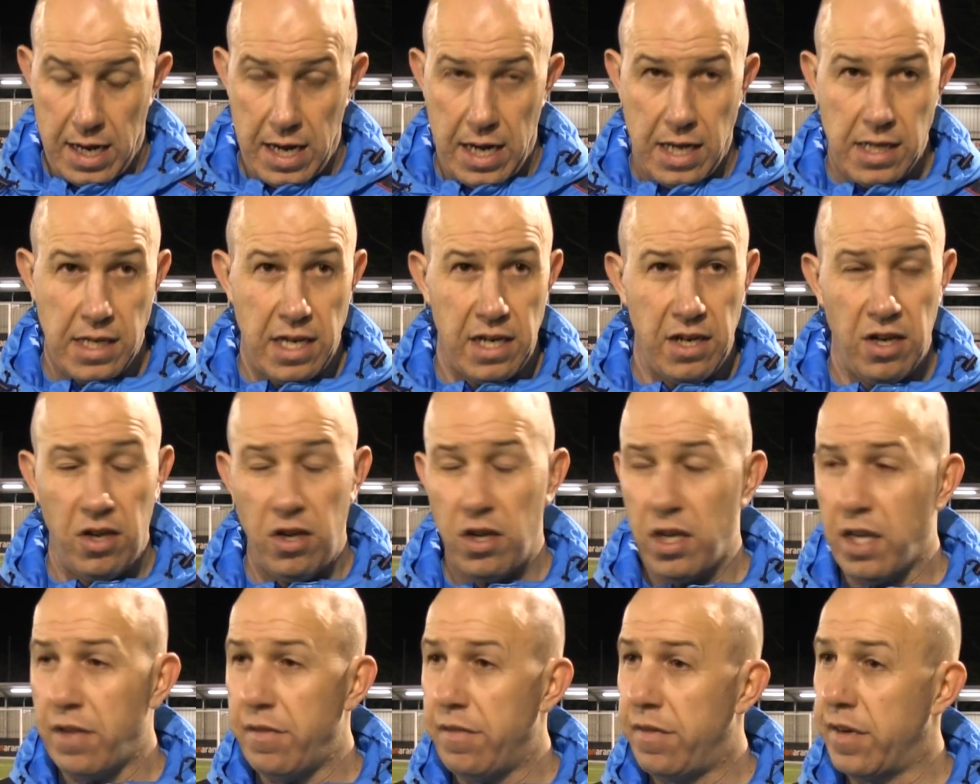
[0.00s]
And then you're
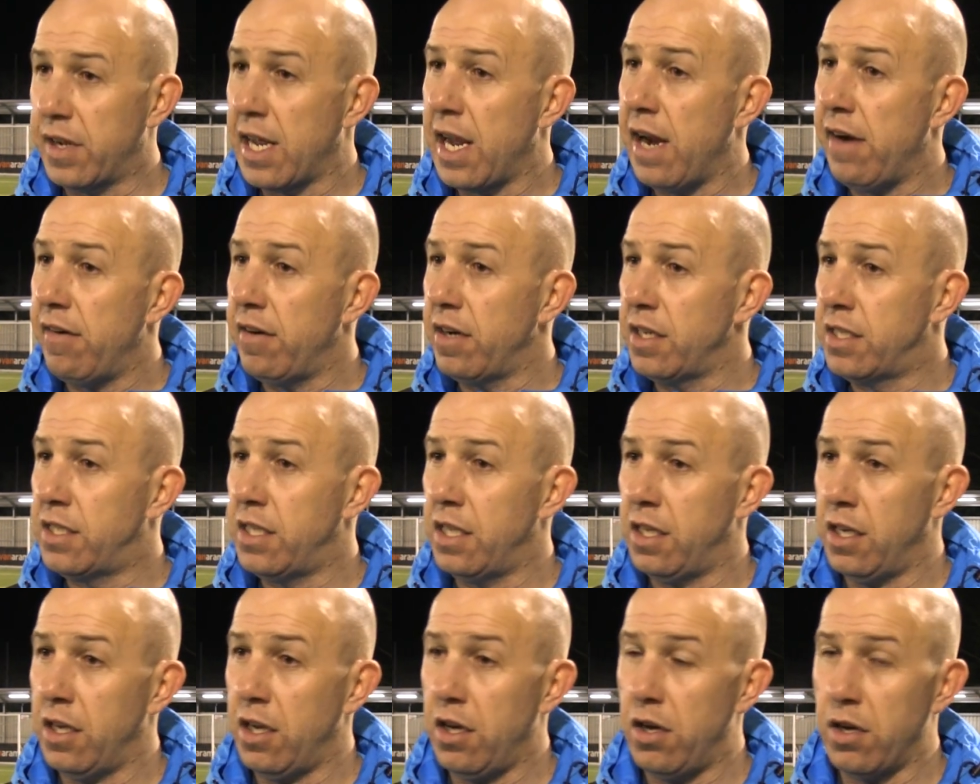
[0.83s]
looking for
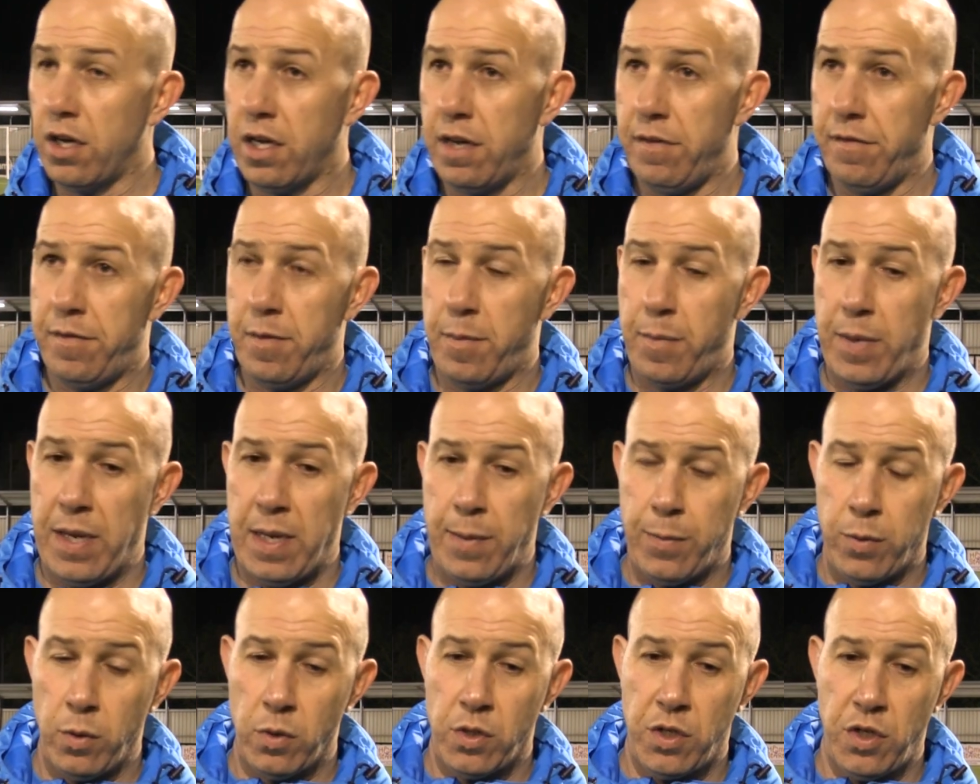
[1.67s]
character. You're looking for
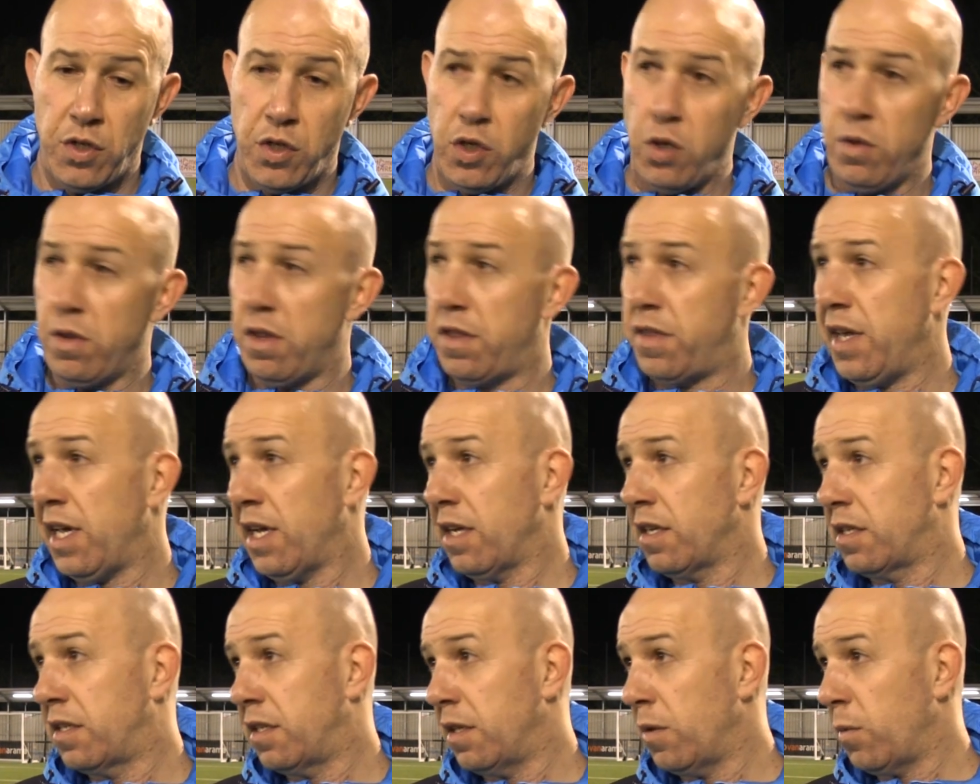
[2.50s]
people to do the
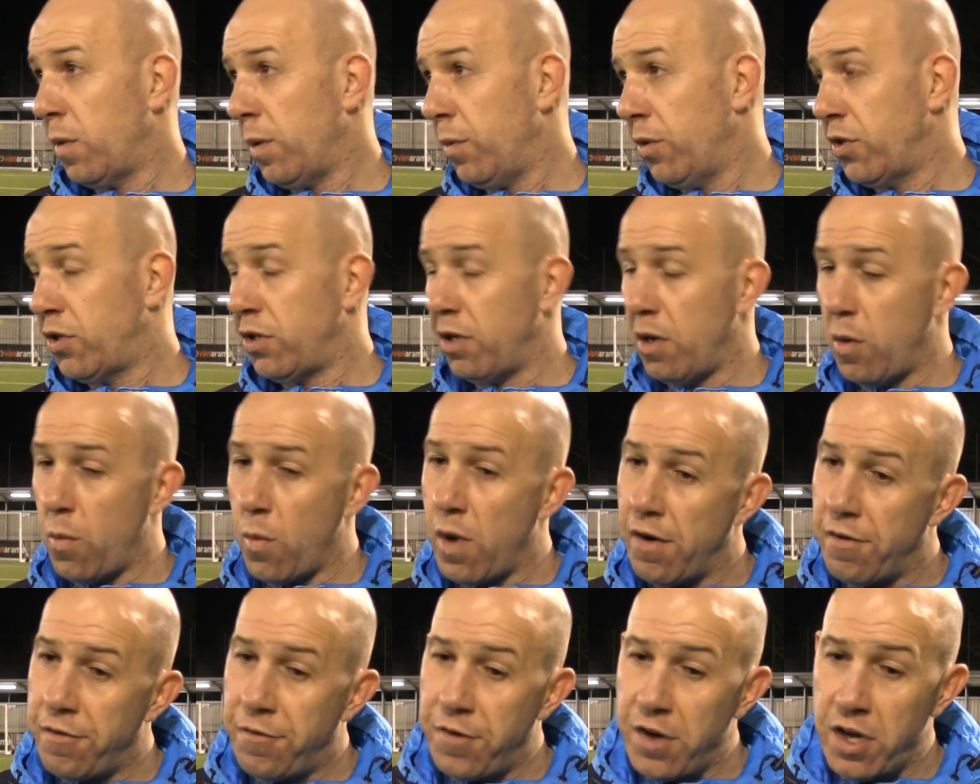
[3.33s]
things that we were doing
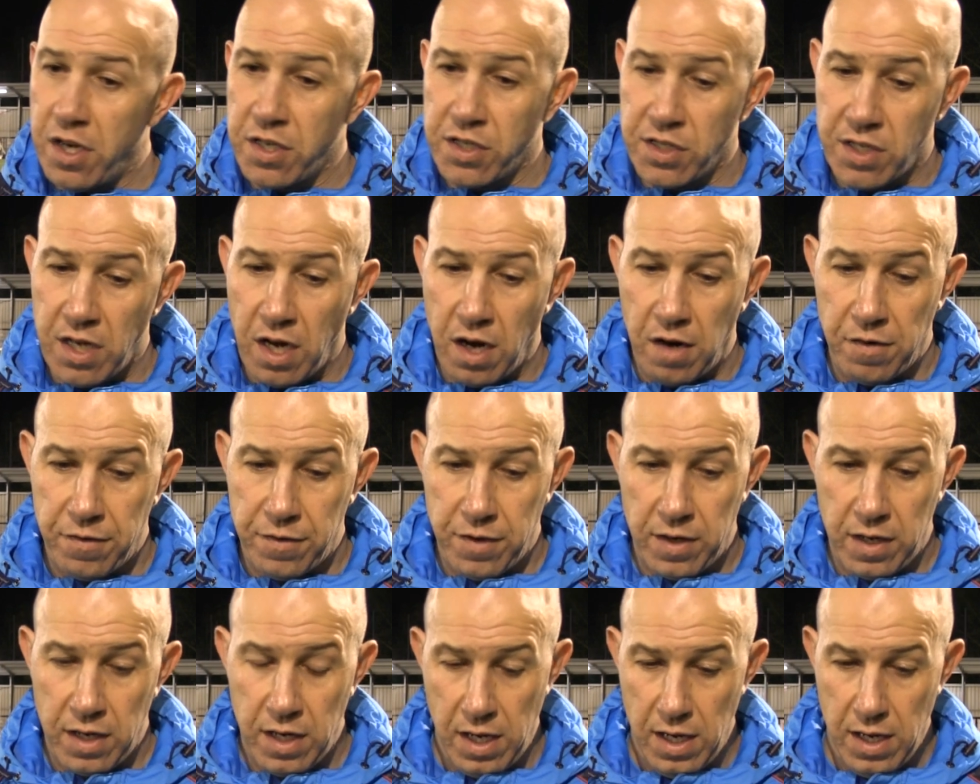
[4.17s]
well first half,
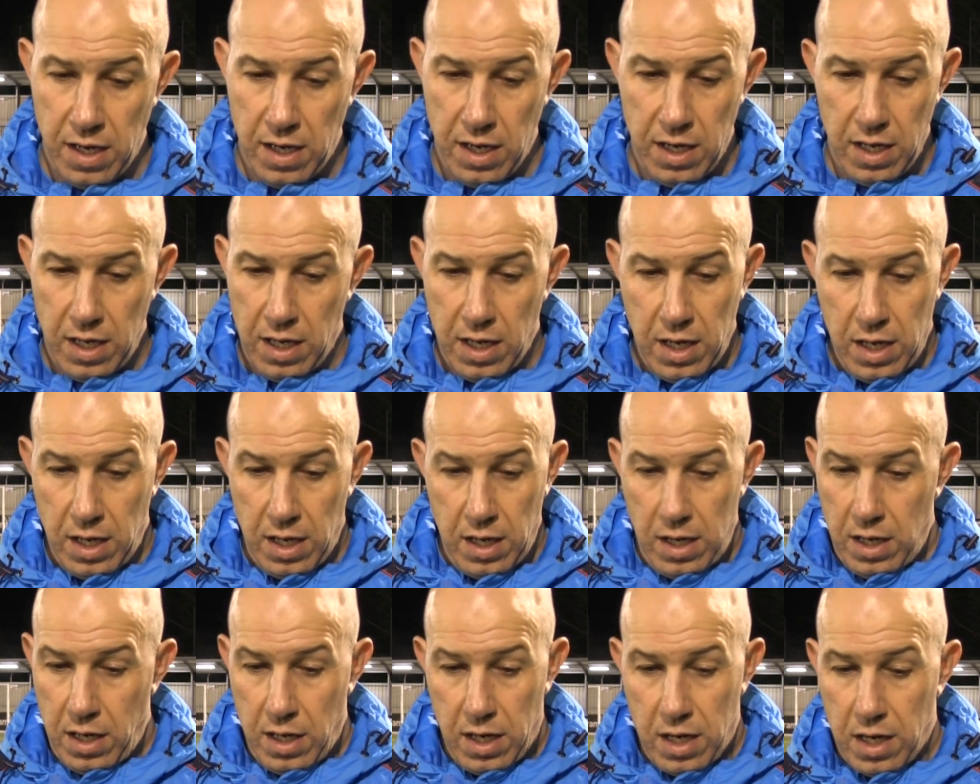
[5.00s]
and
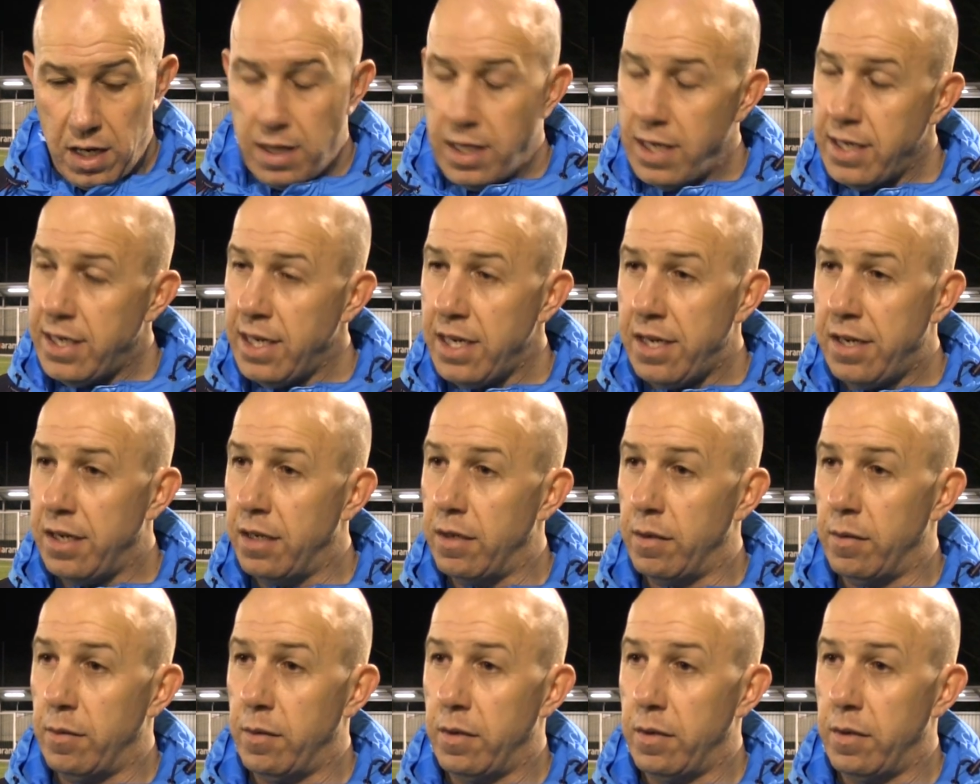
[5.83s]
they didn't.